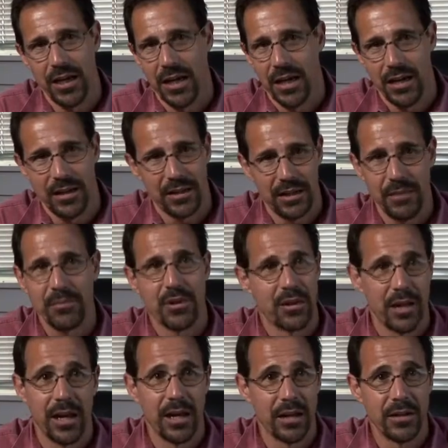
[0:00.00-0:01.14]
and keep the
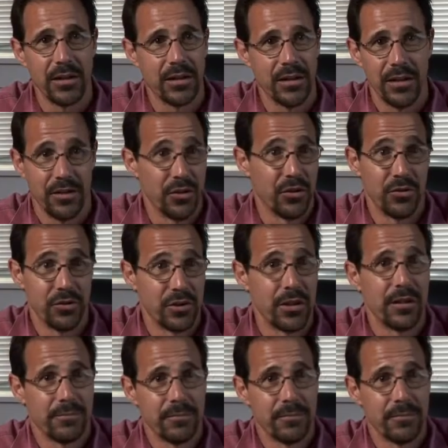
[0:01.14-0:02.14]
client enthused.